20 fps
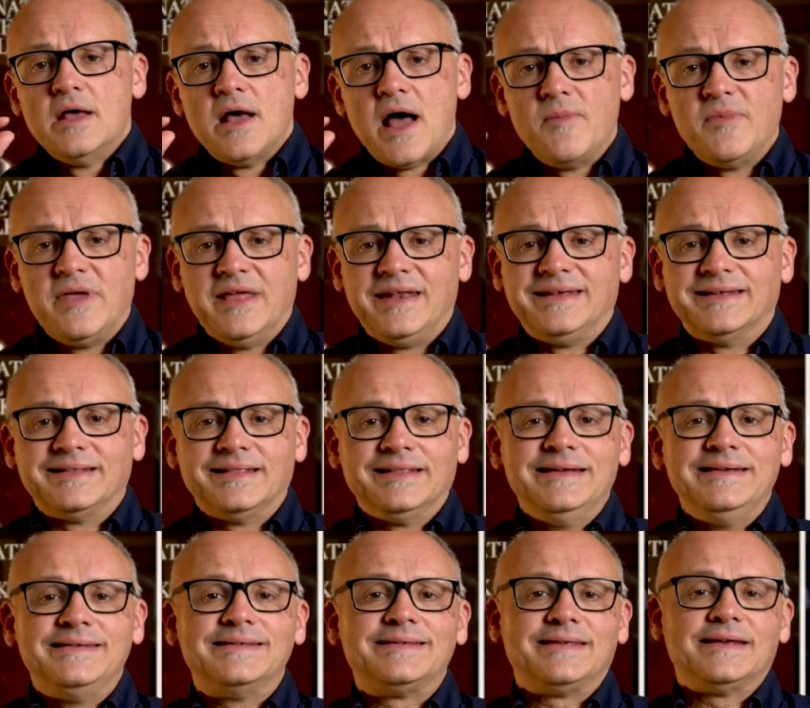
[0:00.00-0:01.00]
I'm getting at
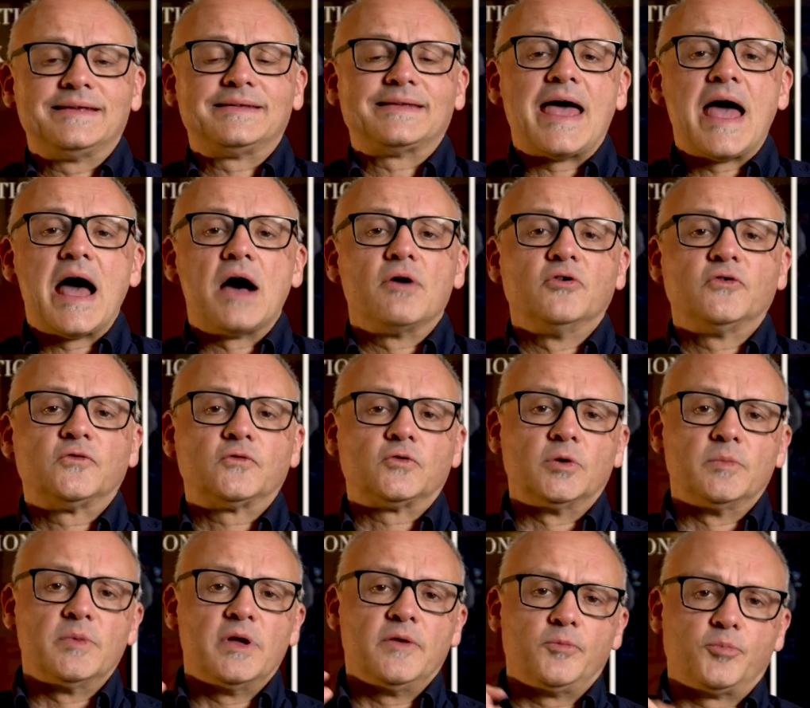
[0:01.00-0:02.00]
least 6 hours
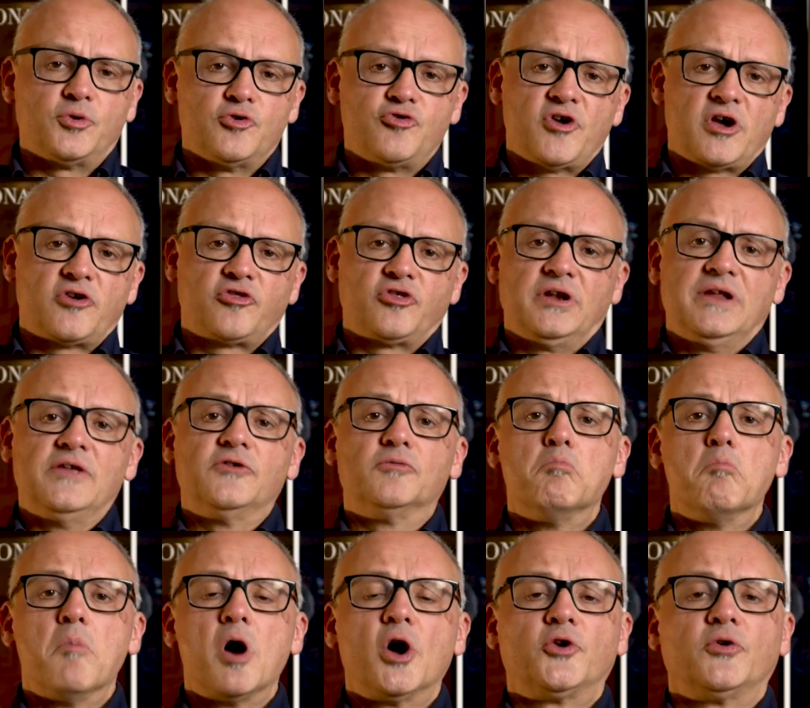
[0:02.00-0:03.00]
from it. Projection is
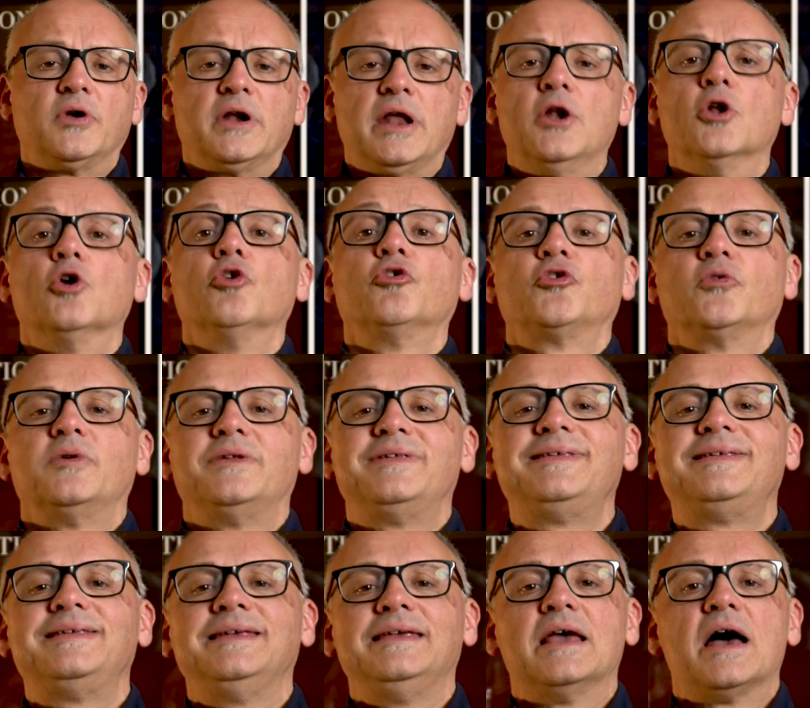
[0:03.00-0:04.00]
moderate, and also its
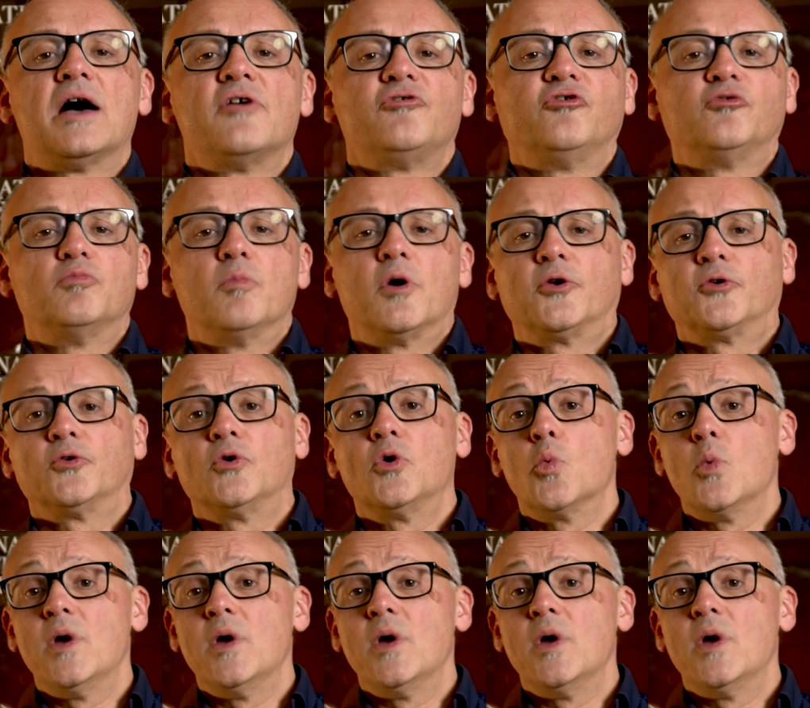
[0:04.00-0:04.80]
sillage is moderate.